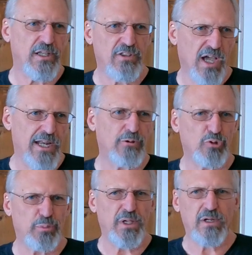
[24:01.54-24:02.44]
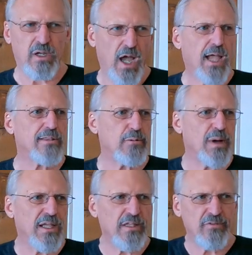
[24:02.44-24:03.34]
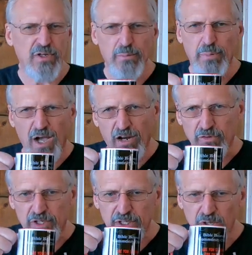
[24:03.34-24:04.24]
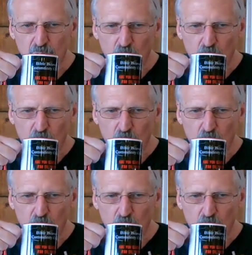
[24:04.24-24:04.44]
and he thought he was being godly by living in poverty.